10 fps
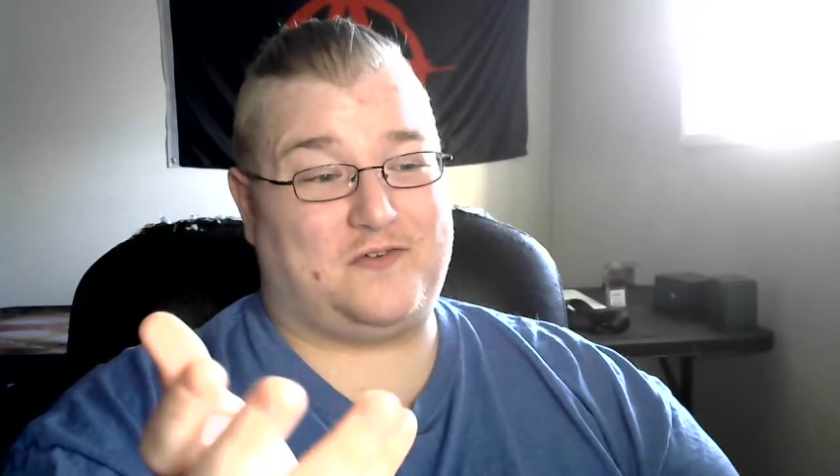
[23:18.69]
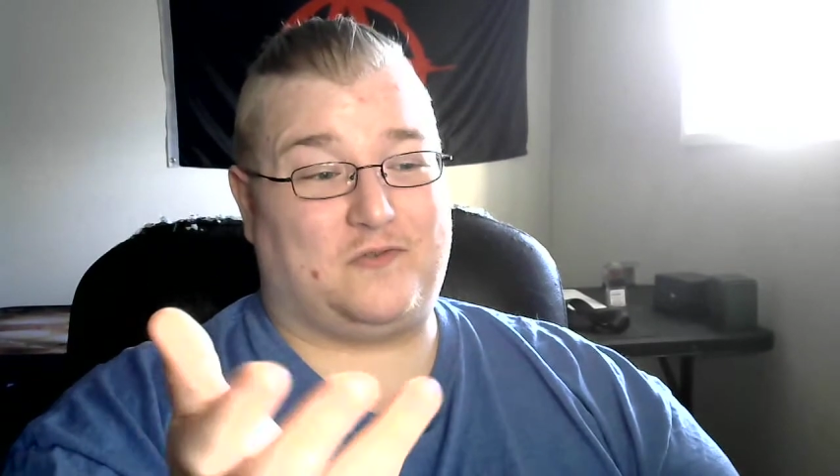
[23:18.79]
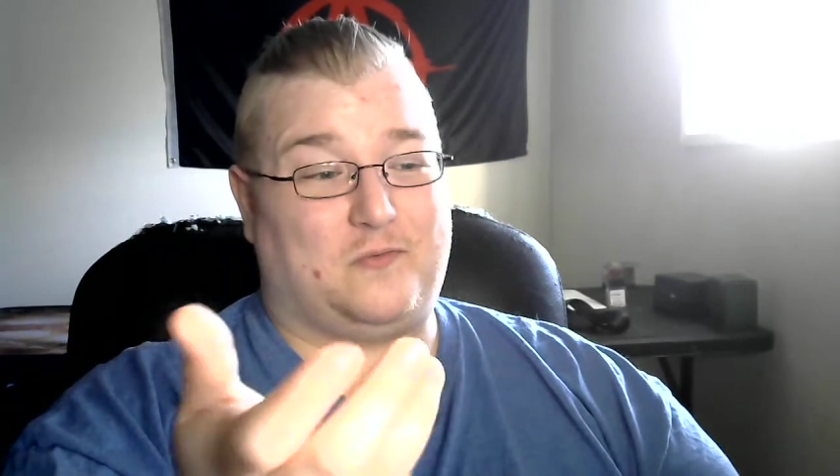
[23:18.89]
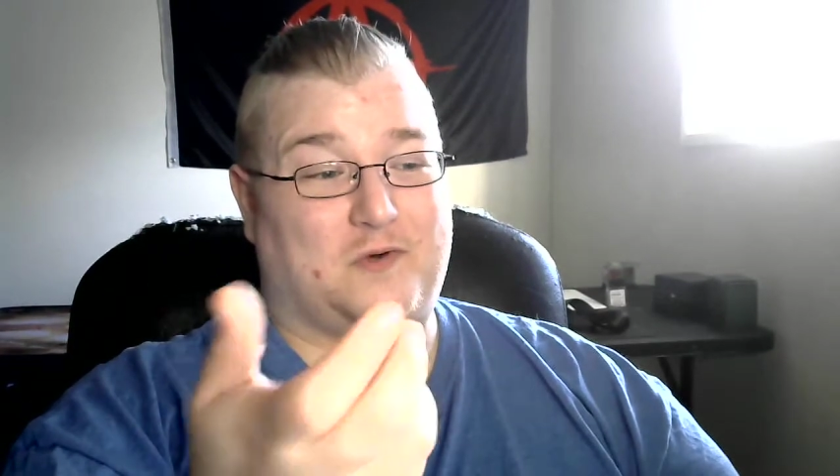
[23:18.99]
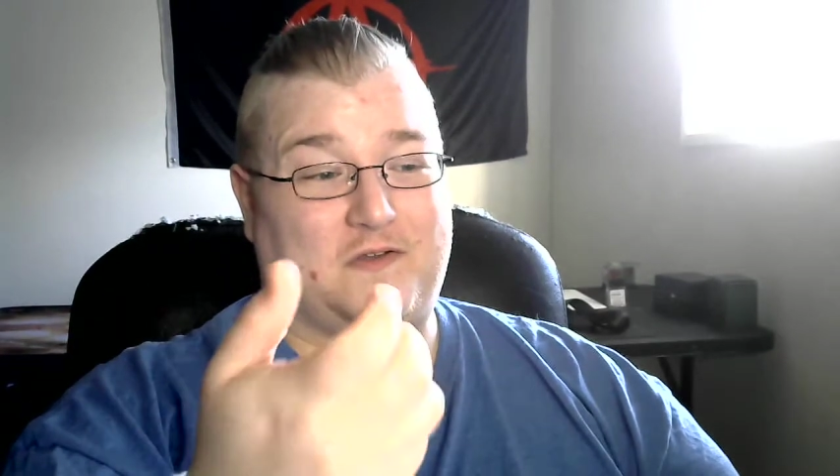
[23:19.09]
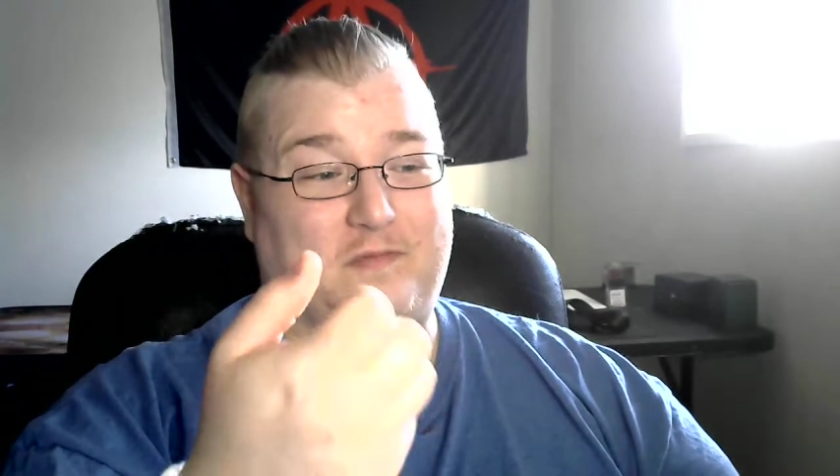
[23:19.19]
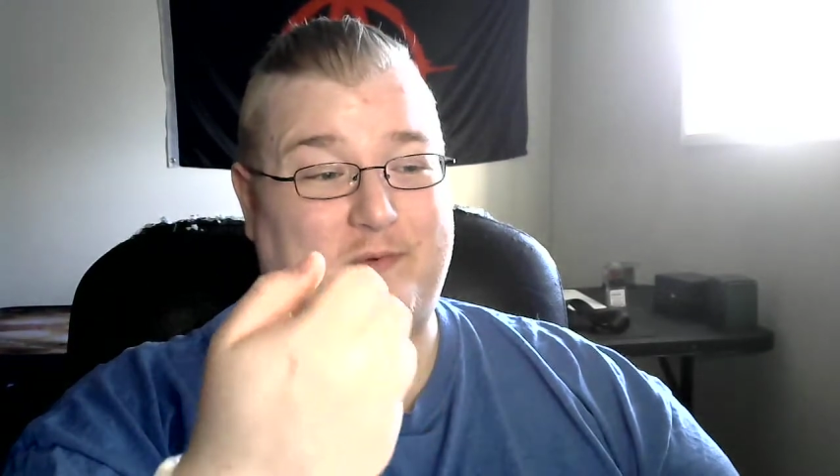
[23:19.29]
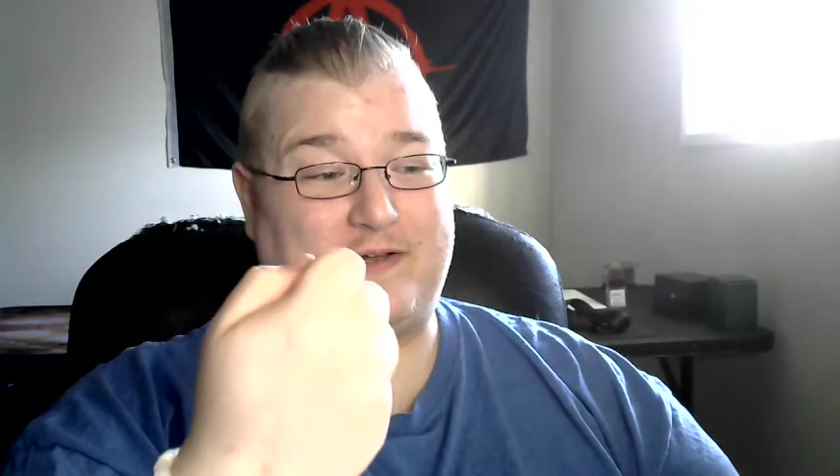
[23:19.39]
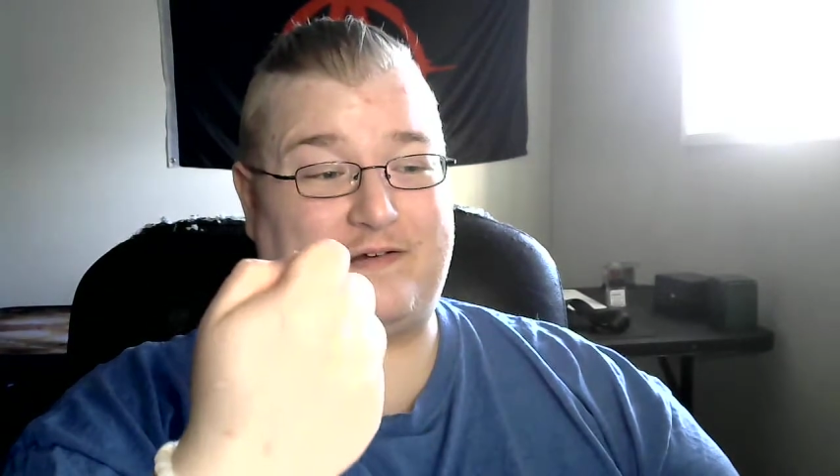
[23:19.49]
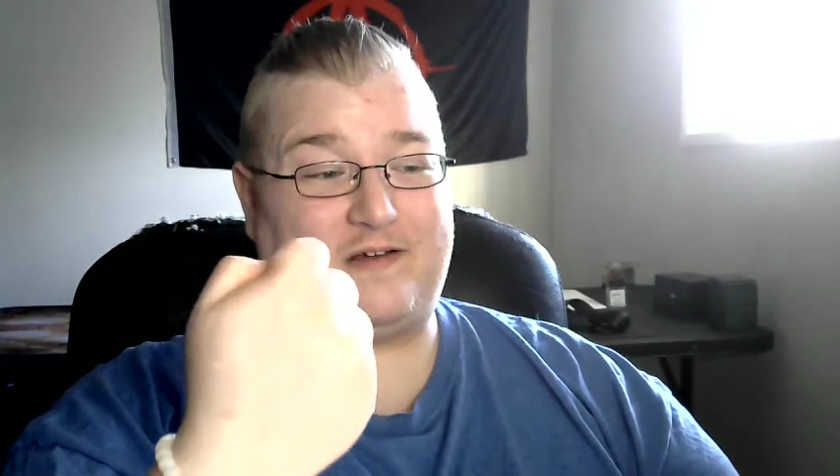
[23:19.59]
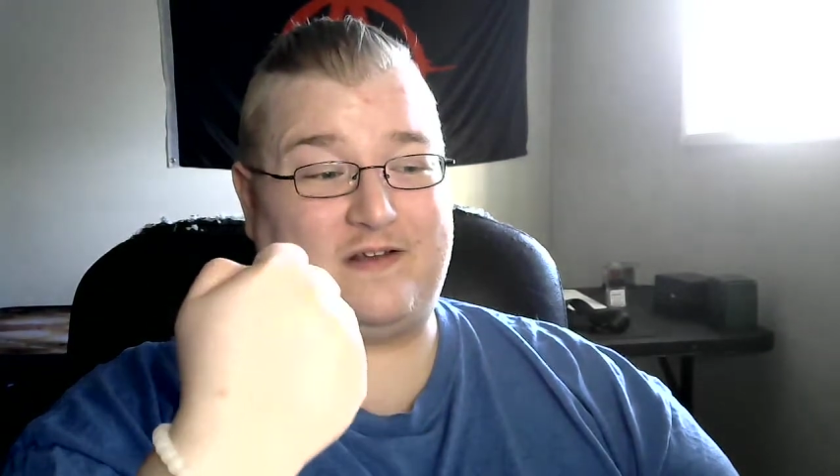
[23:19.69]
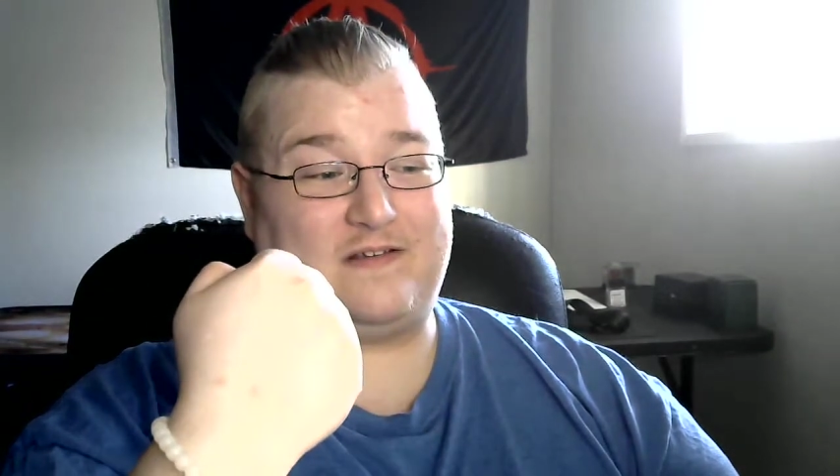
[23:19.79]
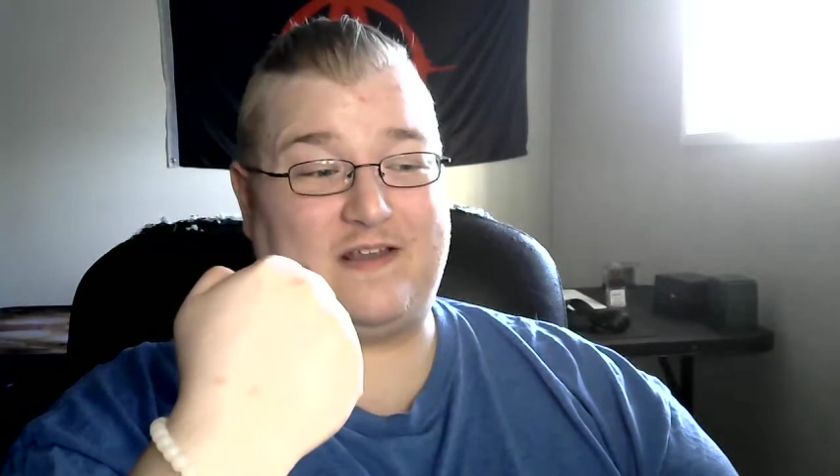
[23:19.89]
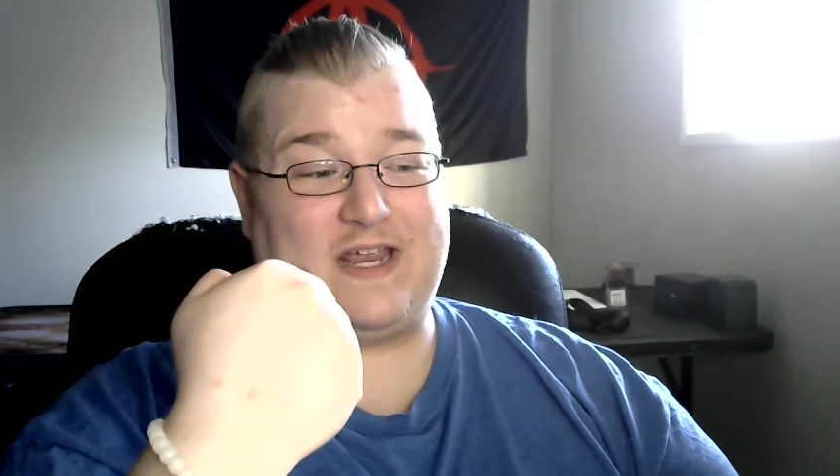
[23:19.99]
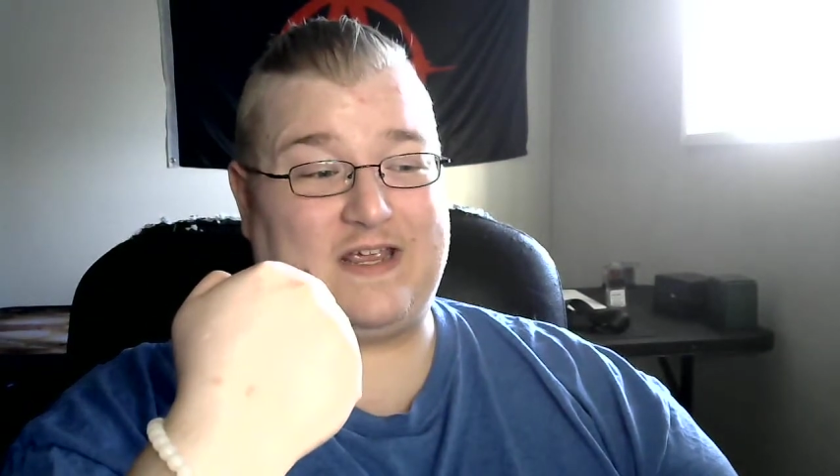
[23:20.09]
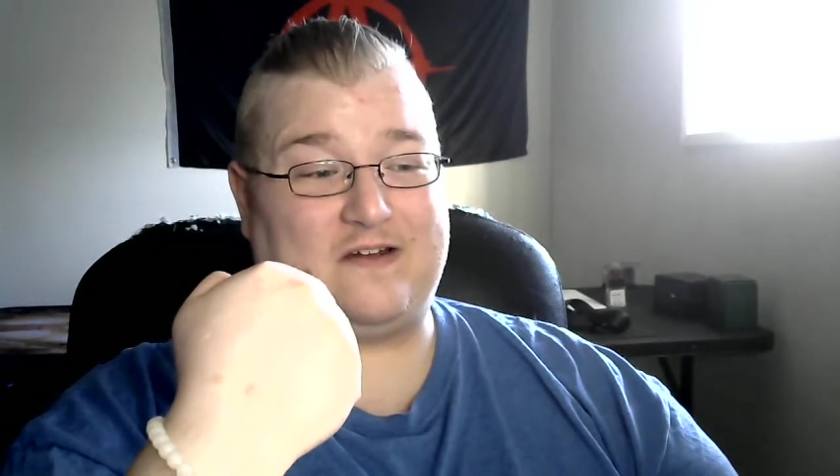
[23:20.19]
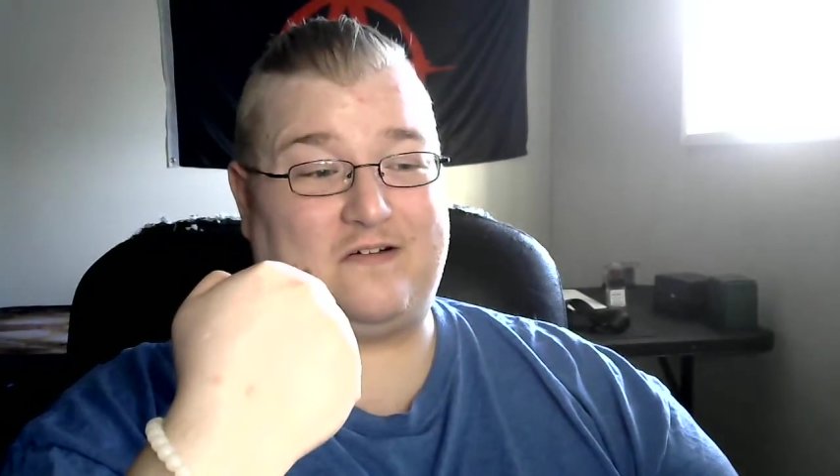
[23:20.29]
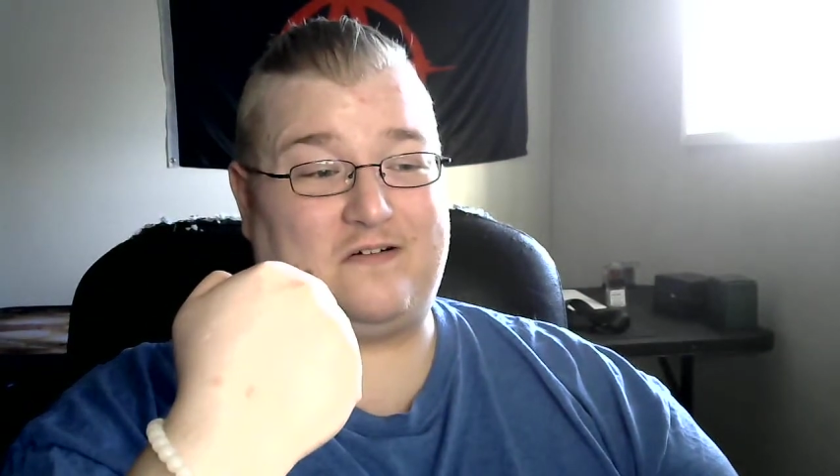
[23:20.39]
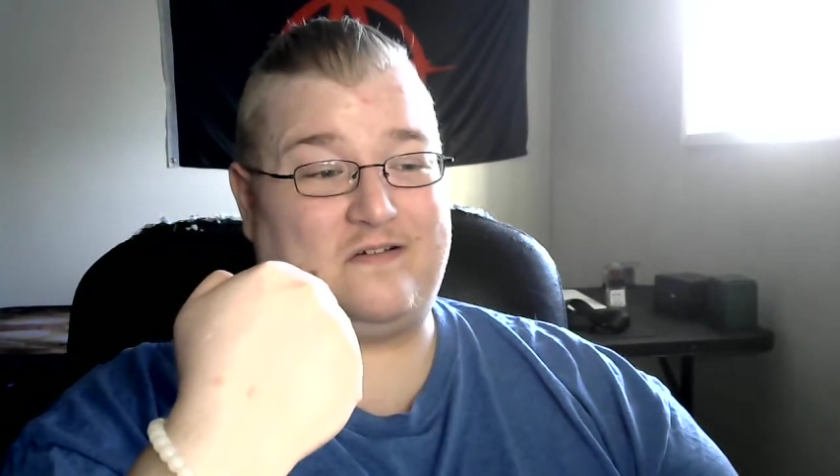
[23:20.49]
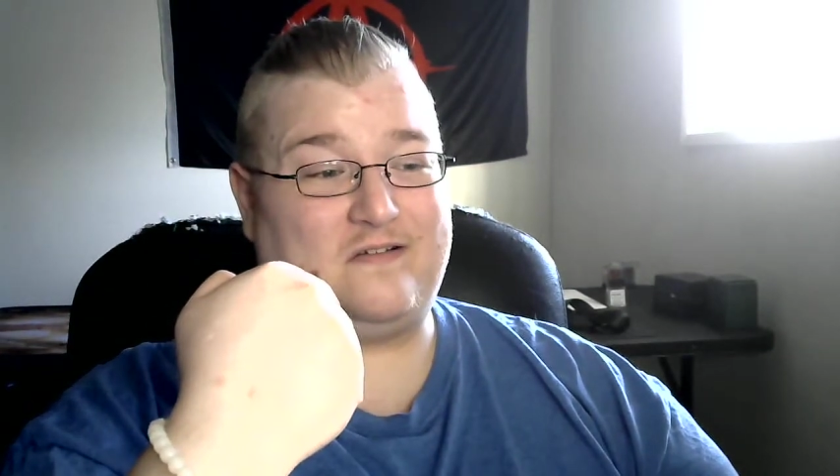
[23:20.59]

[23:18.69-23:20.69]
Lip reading: one spell and take it all.